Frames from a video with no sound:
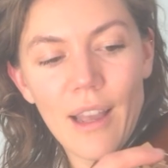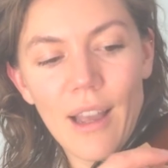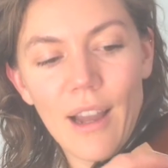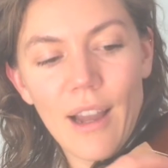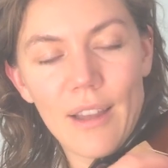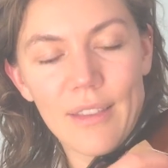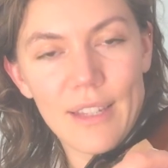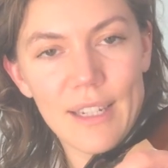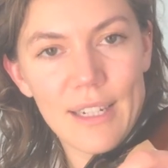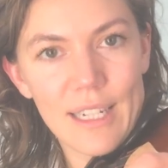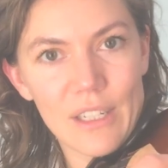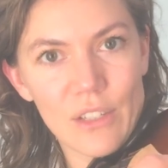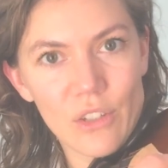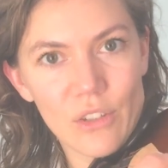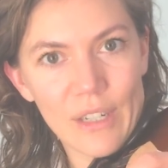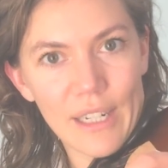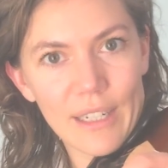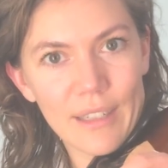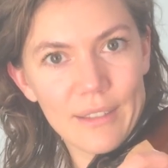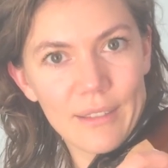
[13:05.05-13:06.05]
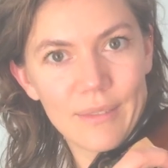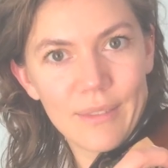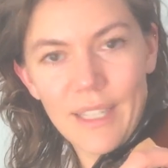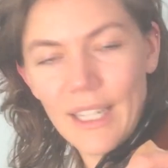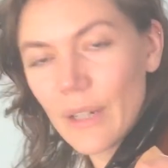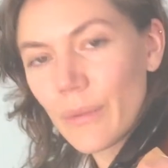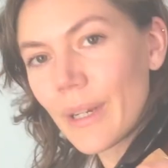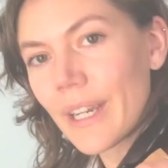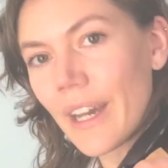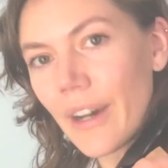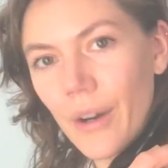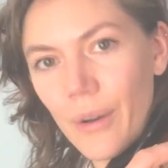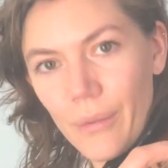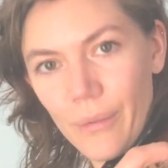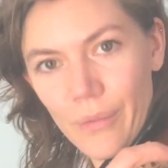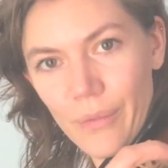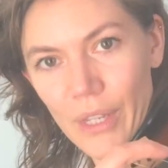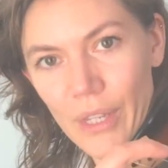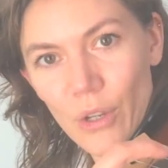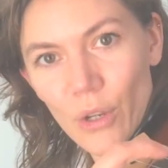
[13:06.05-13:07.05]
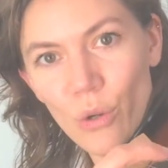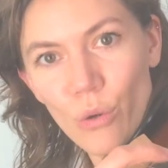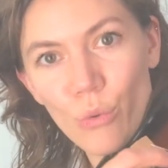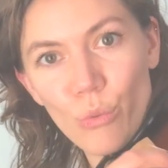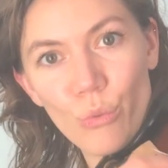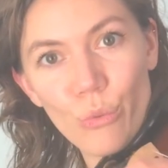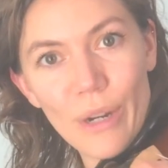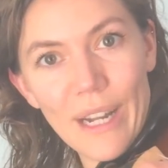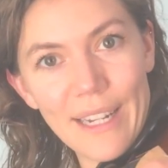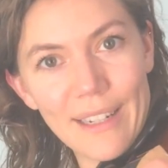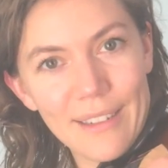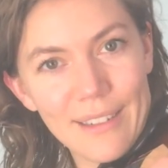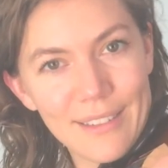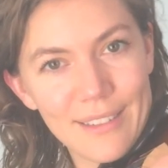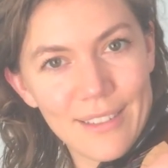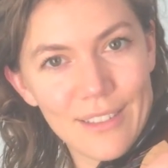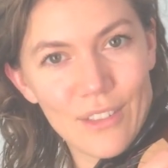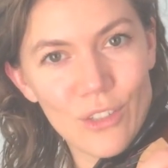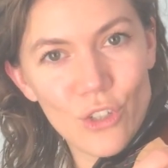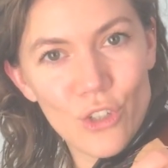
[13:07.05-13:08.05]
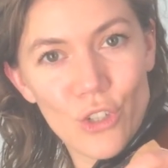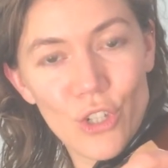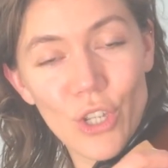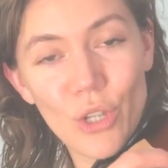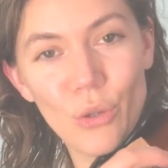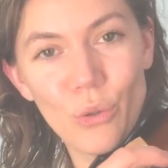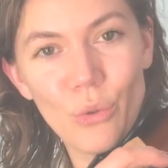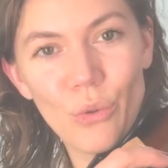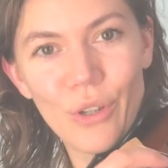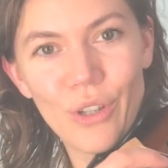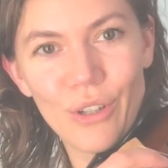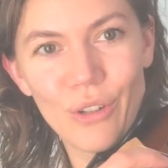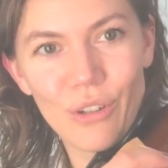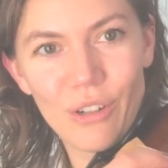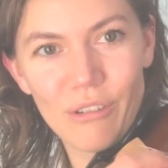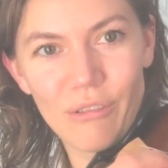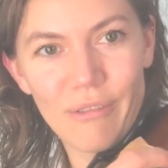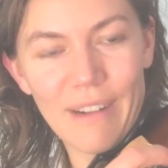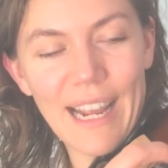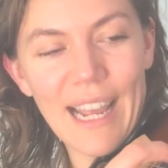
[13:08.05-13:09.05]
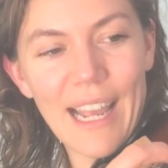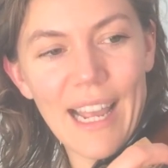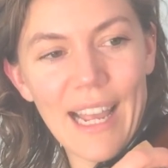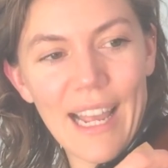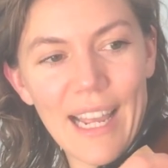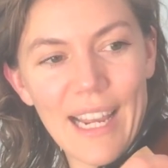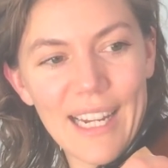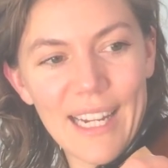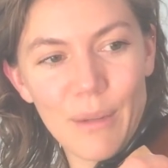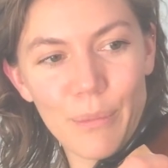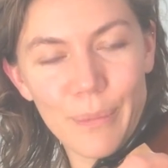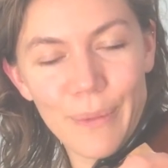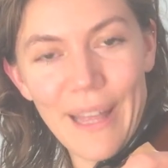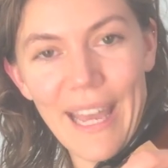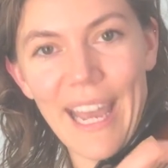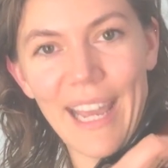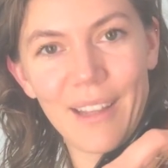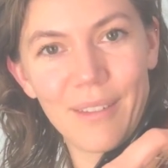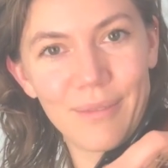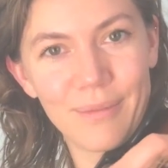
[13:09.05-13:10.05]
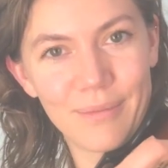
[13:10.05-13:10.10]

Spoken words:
on the D string. Here we go. 1 2 ready play.